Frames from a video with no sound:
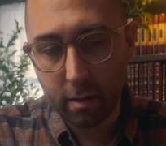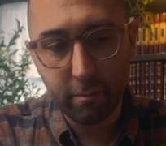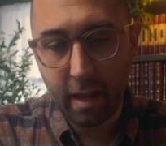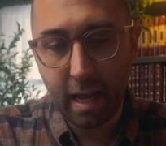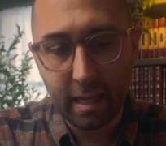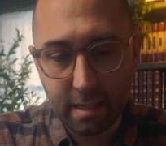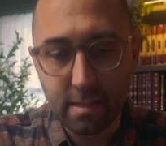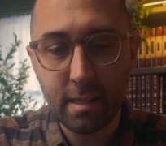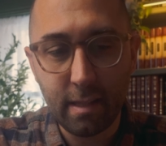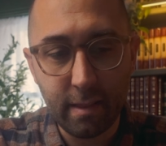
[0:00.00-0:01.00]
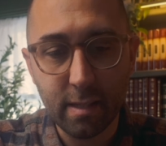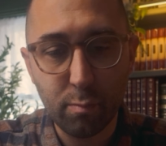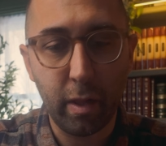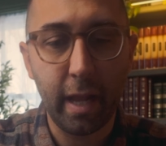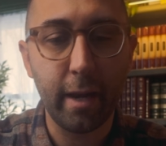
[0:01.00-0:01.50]
of that is in this
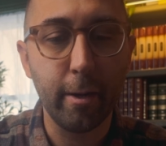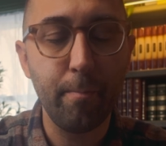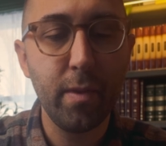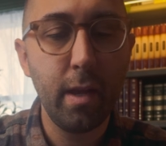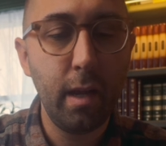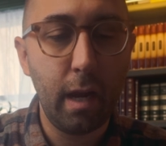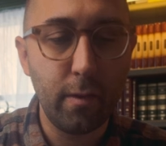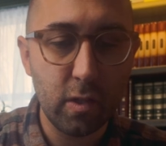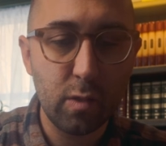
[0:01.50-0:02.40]
planner. And there's a